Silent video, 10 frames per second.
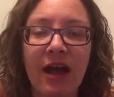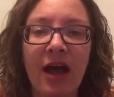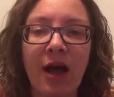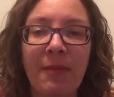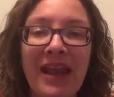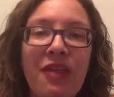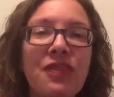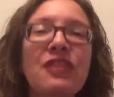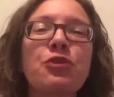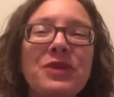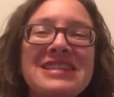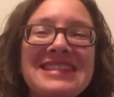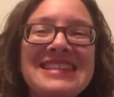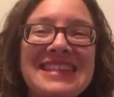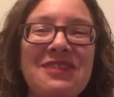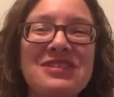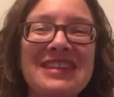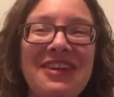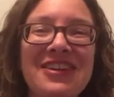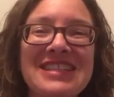and I think the reason it sounds
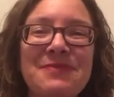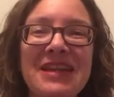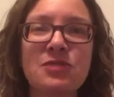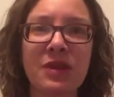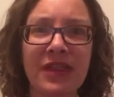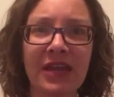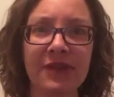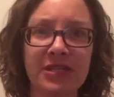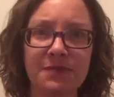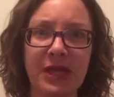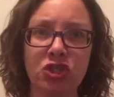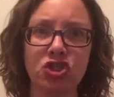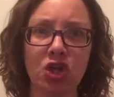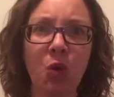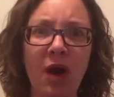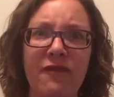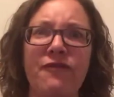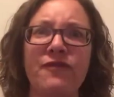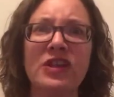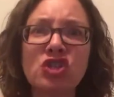scary is because we think of it as being so
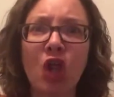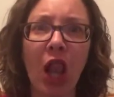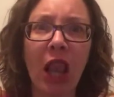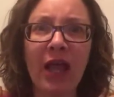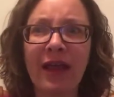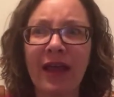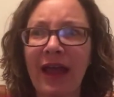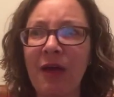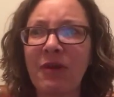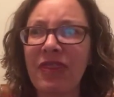official. And we